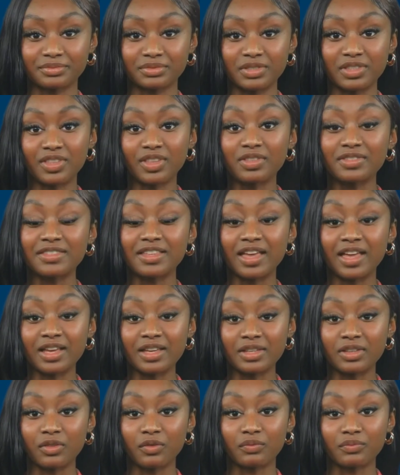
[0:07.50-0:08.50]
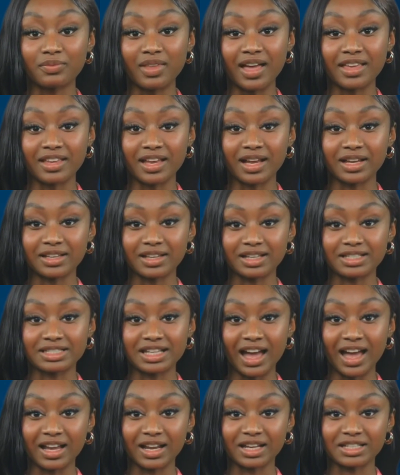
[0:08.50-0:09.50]
Good day, my name is
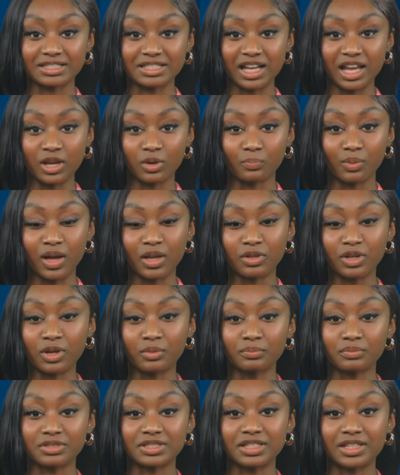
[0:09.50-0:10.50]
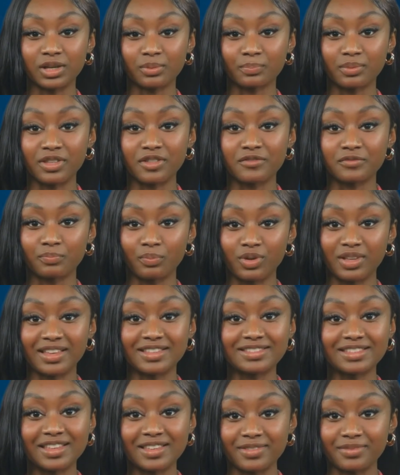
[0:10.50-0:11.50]
Alice and welcome to the Brief
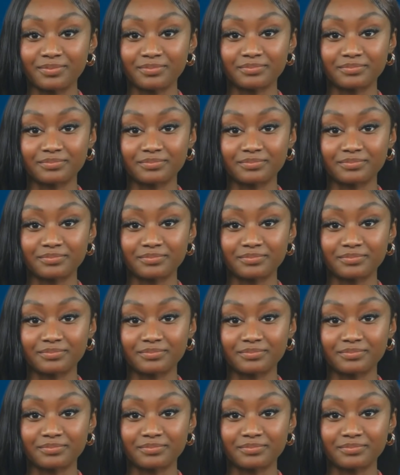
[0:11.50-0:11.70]
Bulletin.